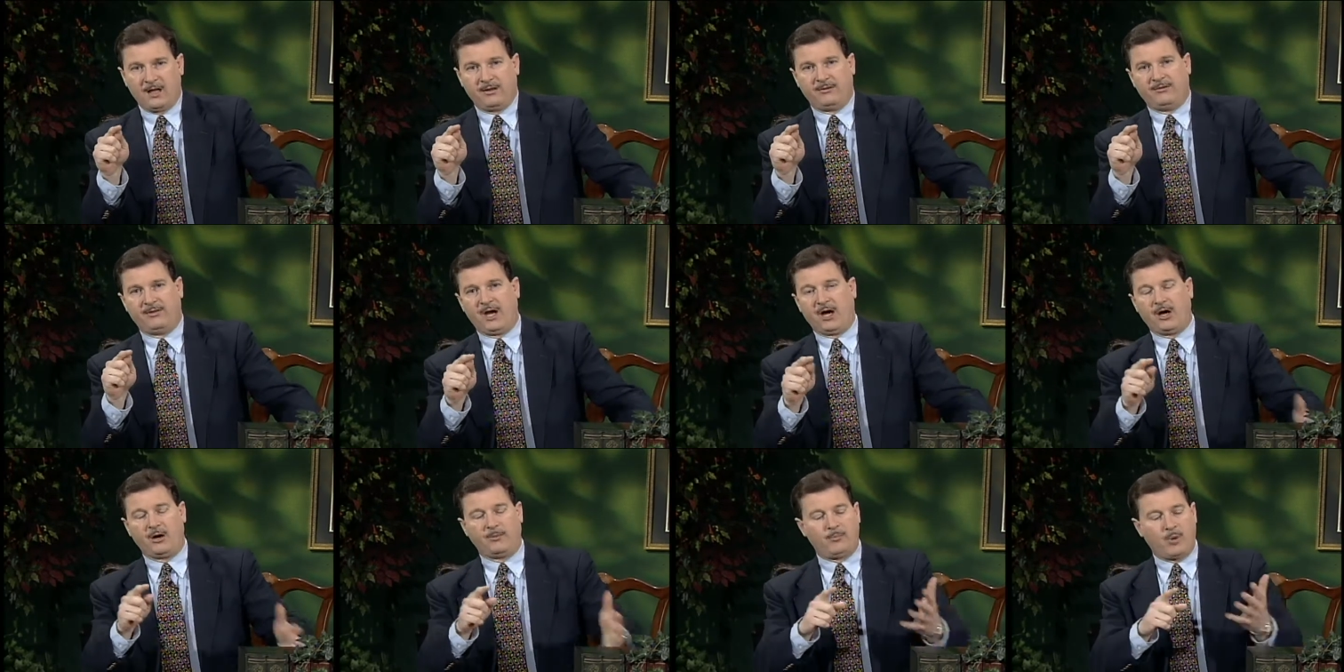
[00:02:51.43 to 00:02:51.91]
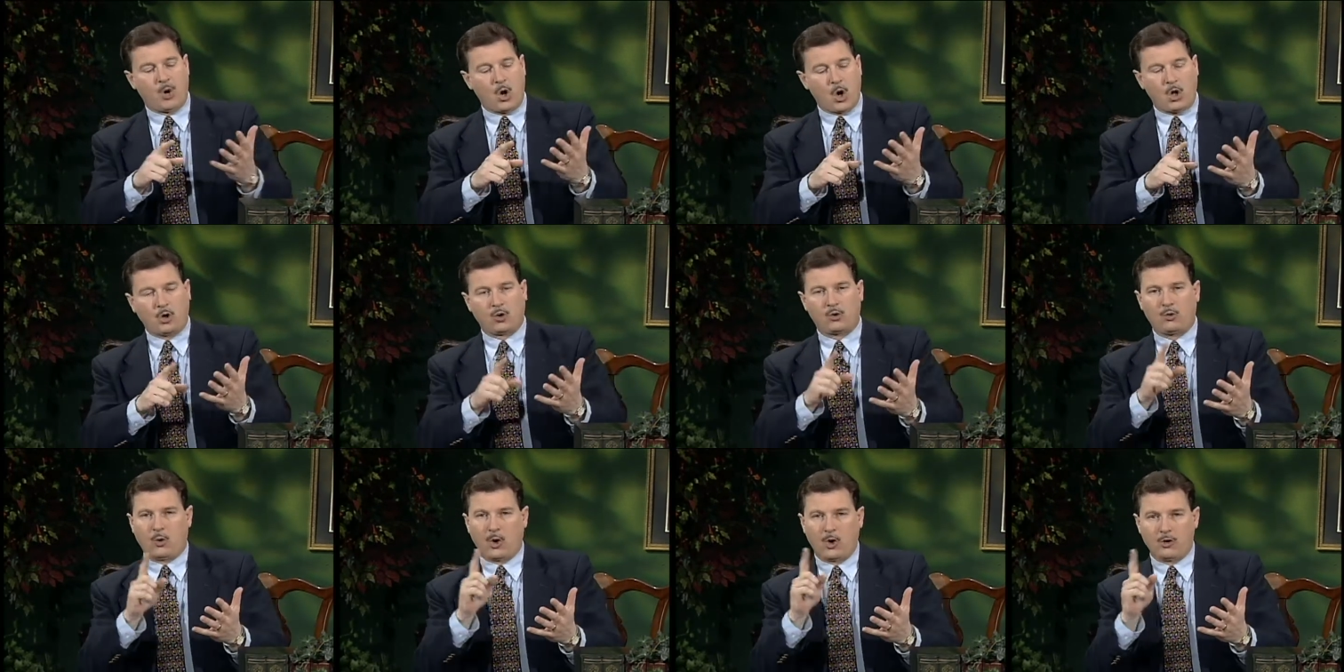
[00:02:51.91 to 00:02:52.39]
There, Paul
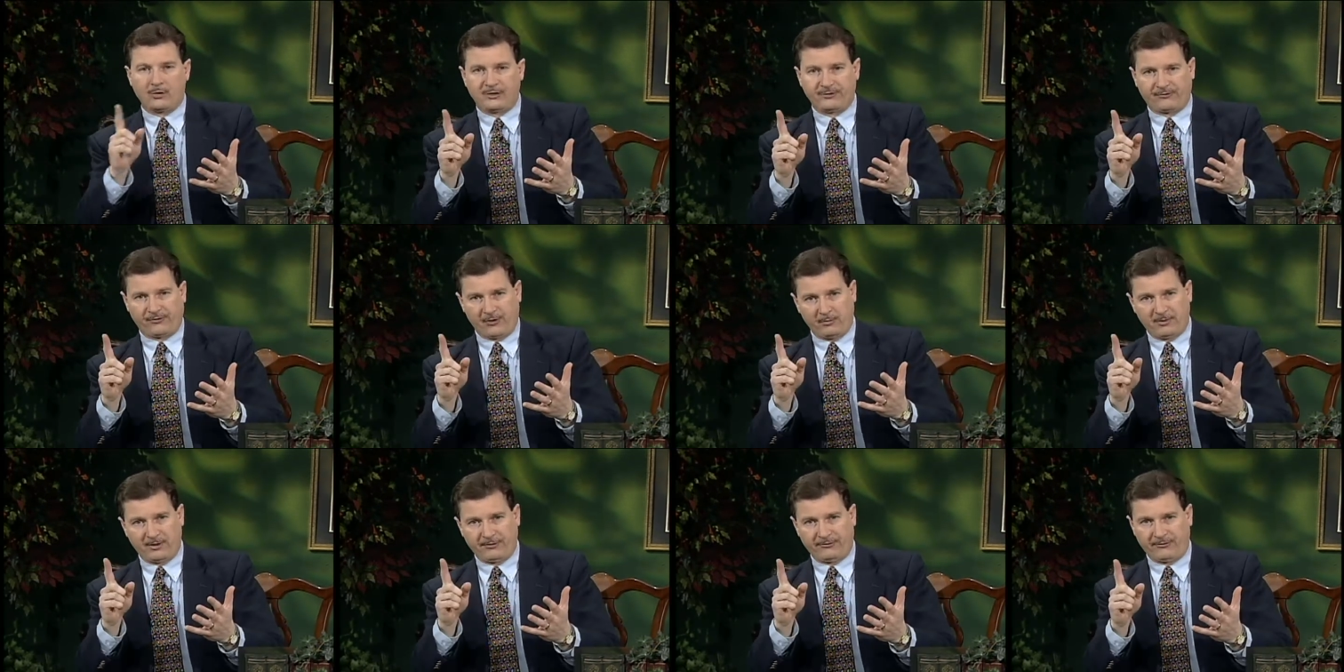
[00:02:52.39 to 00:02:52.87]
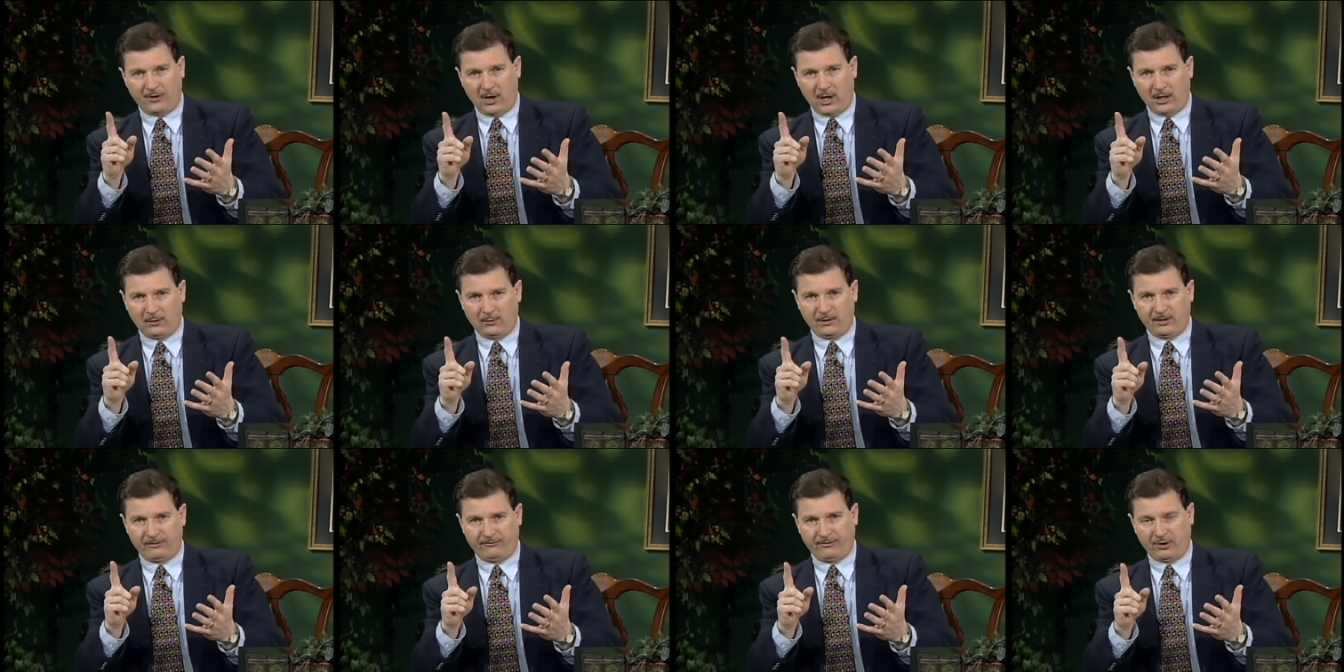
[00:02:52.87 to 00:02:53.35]
quotes from the
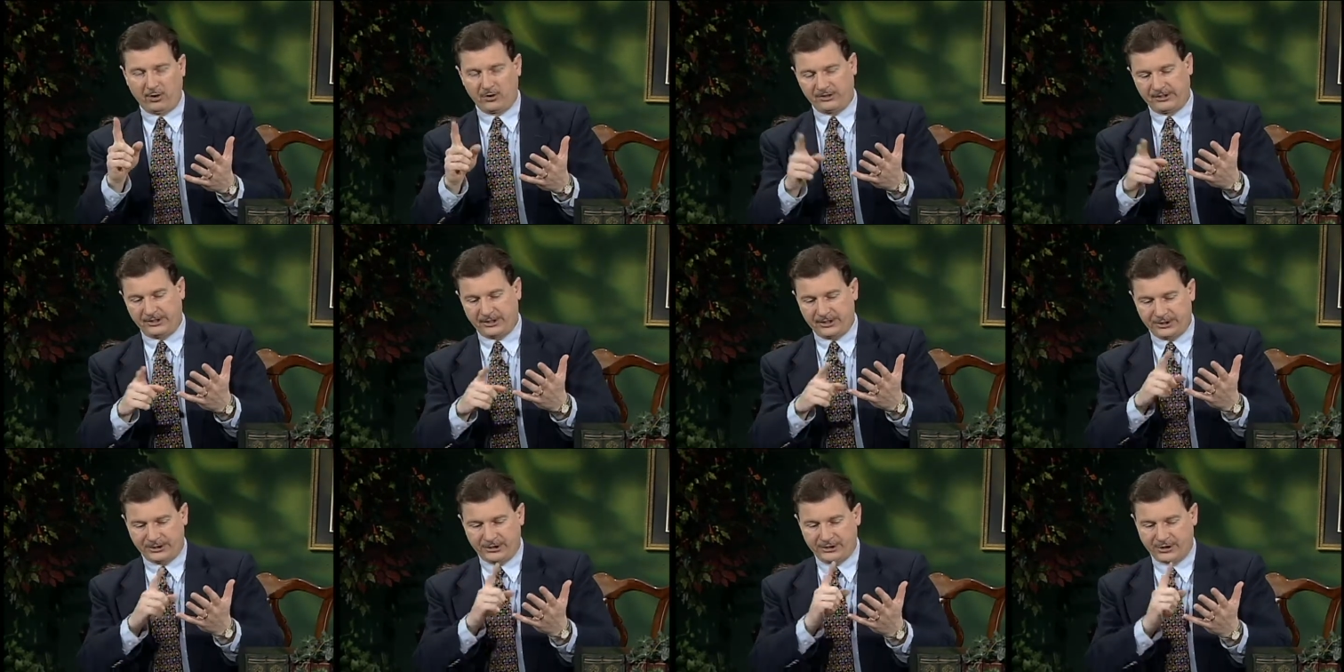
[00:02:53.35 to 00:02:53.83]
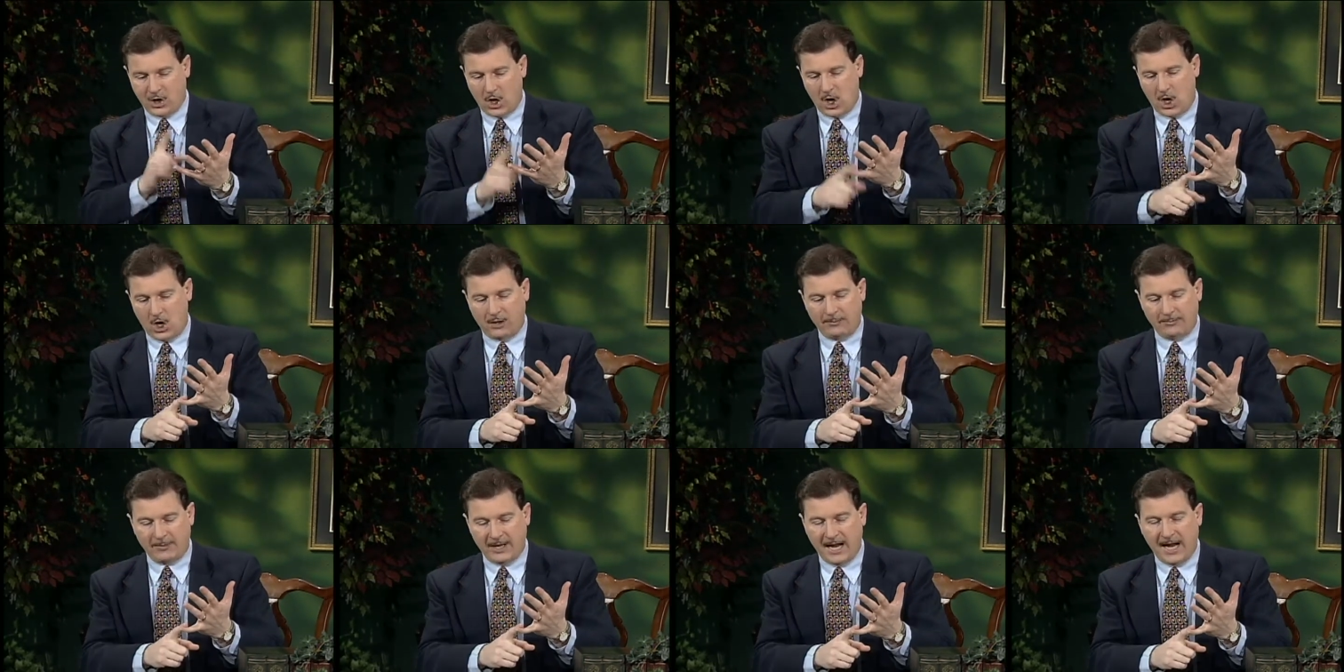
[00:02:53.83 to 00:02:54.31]
following verses
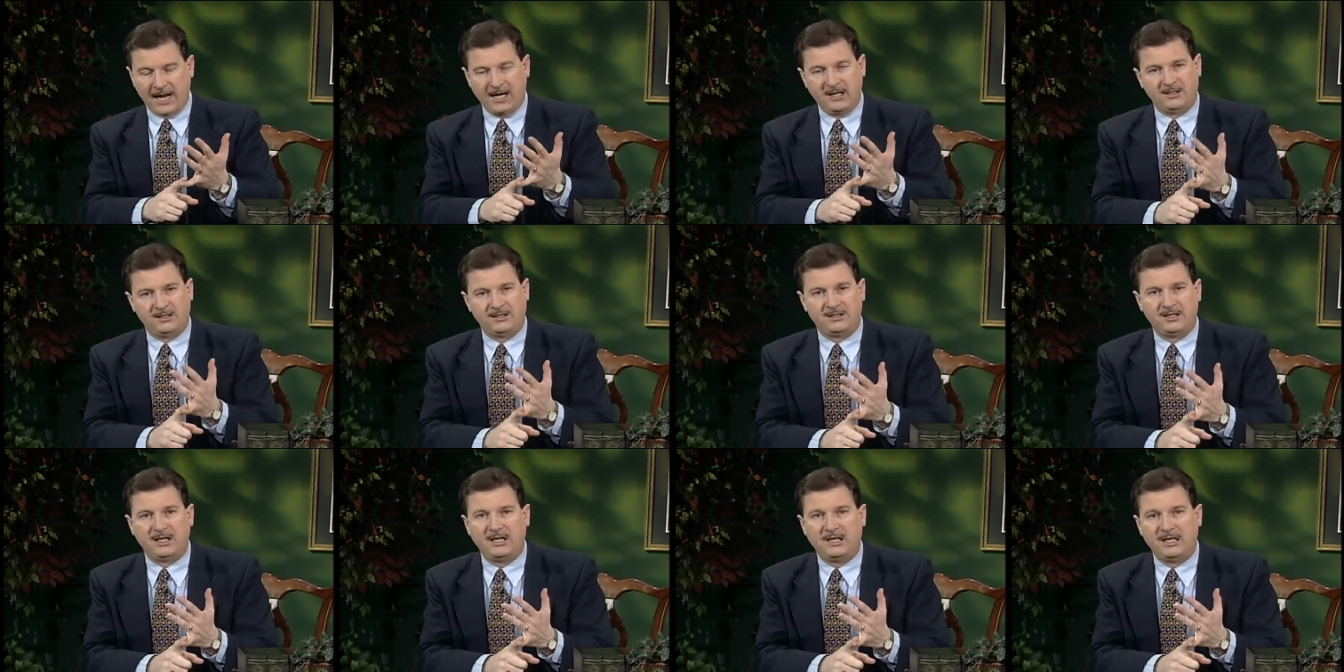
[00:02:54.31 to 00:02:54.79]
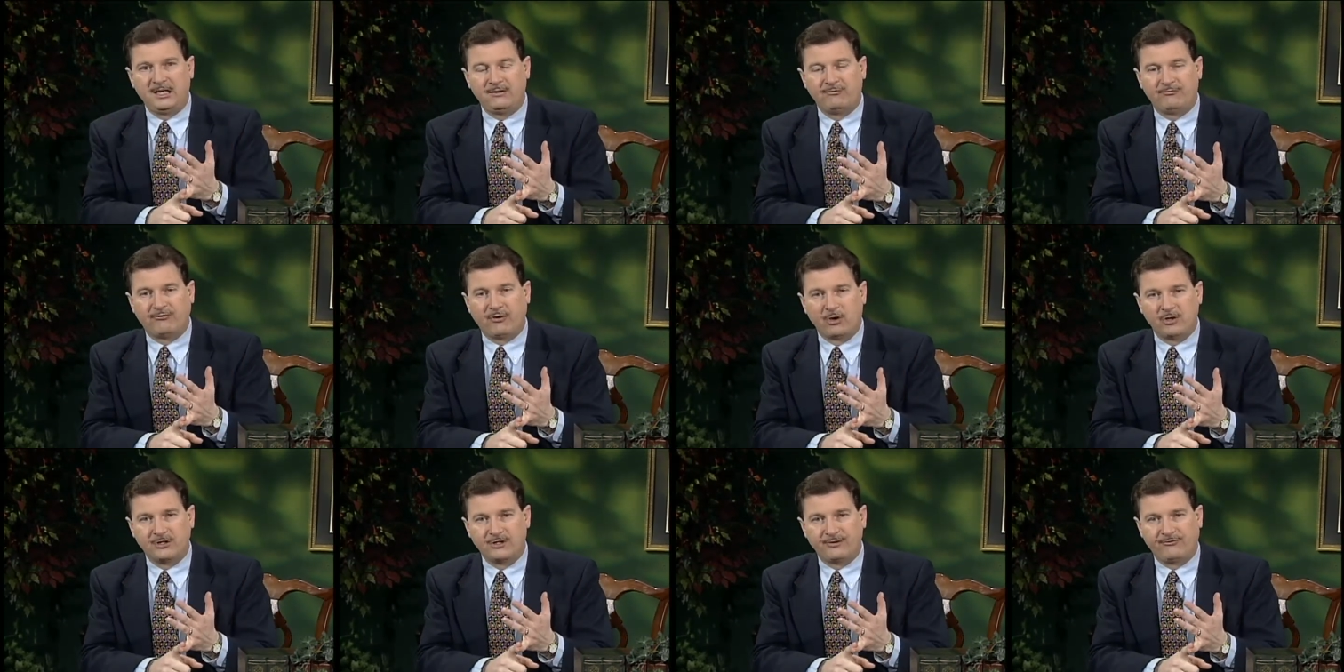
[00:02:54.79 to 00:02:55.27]
Psalm 18,
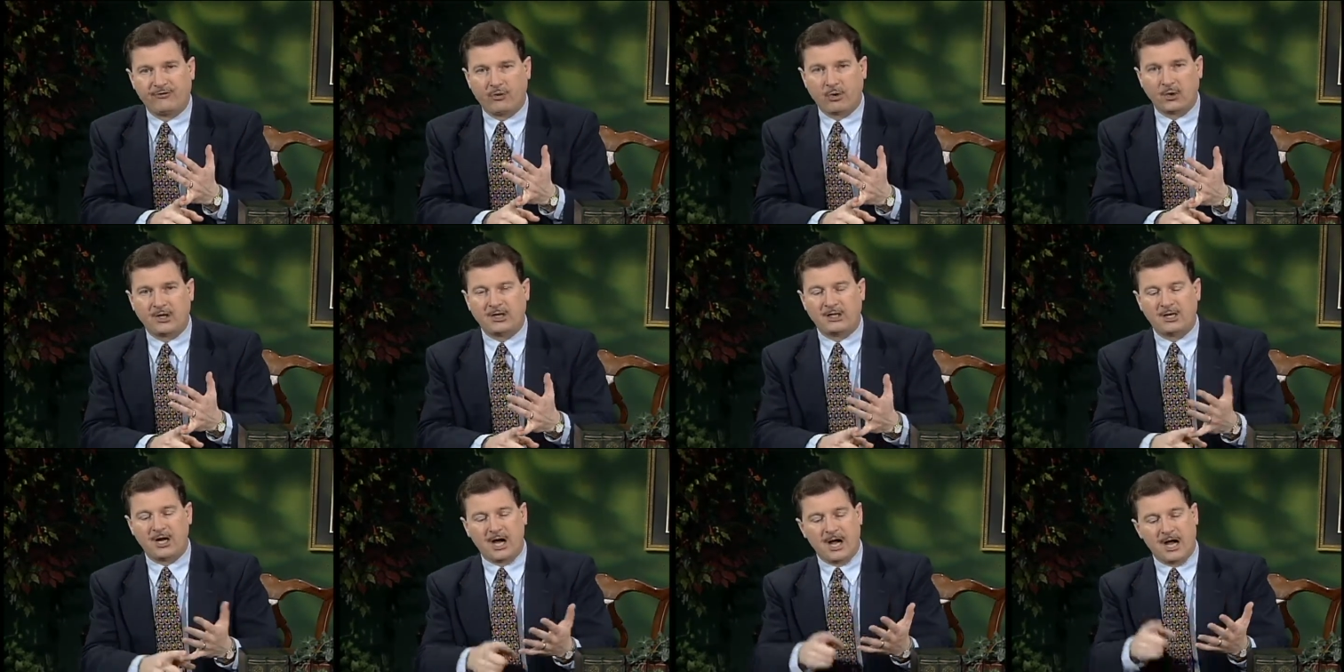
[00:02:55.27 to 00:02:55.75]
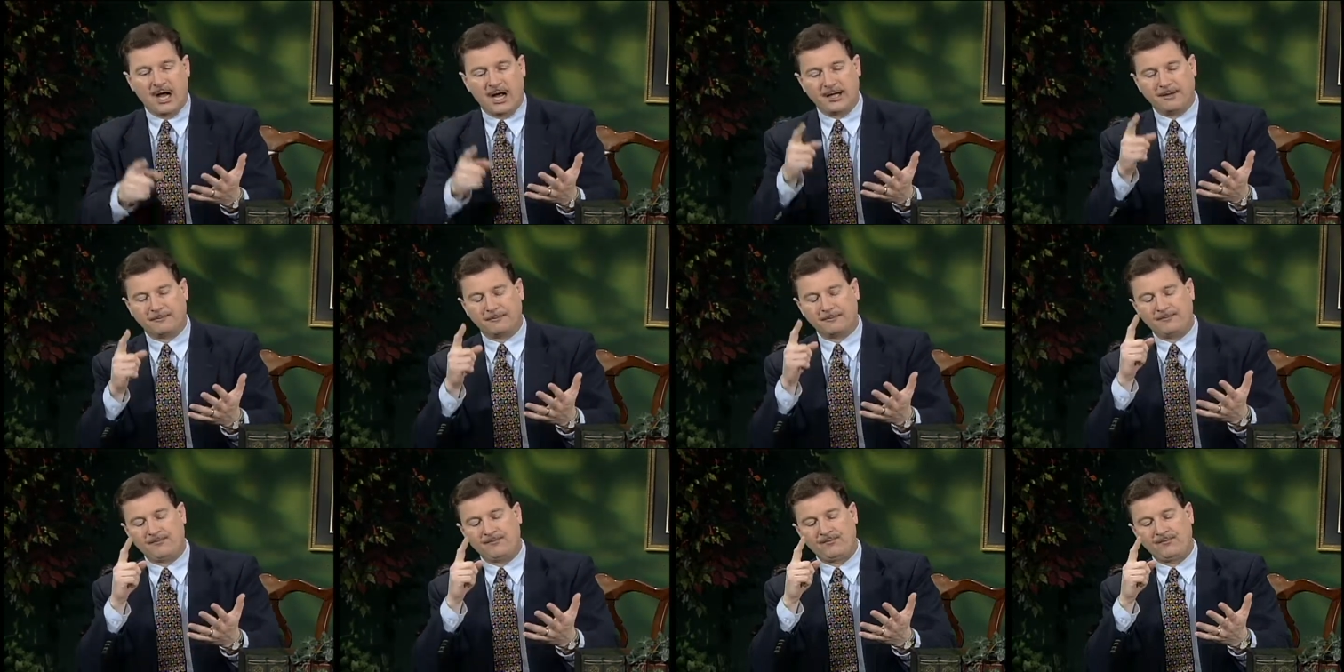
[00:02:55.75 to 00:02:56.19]
verse 49,